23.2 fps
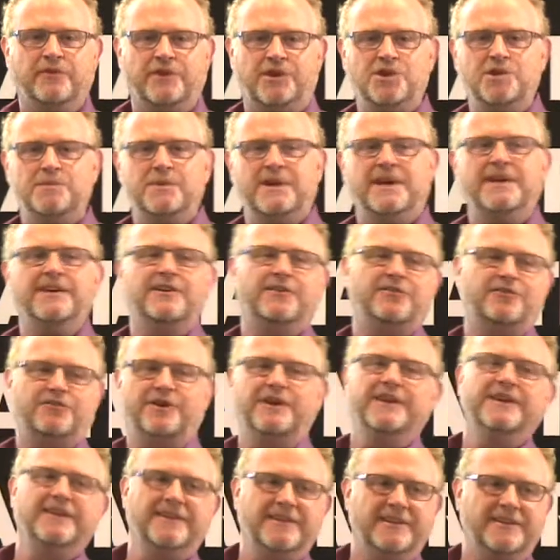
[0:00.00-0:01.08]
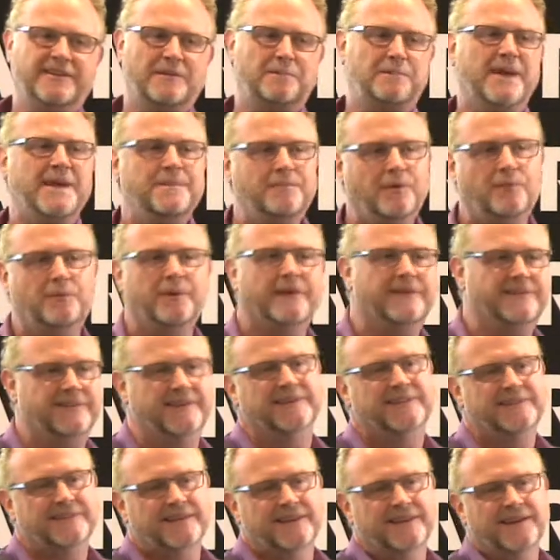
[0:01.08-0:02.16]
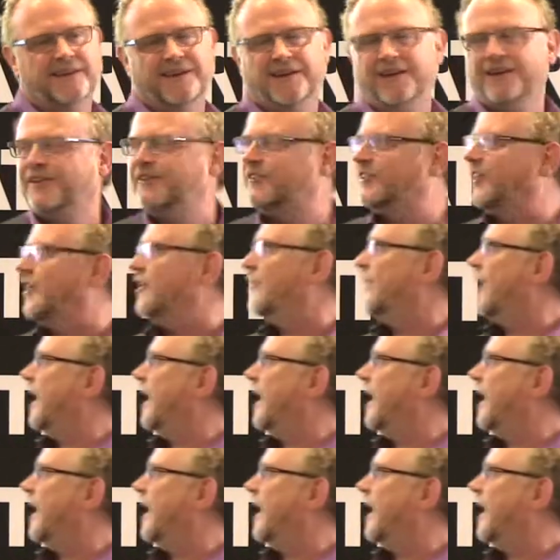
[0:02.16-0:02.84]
a human industry. It's a people business. So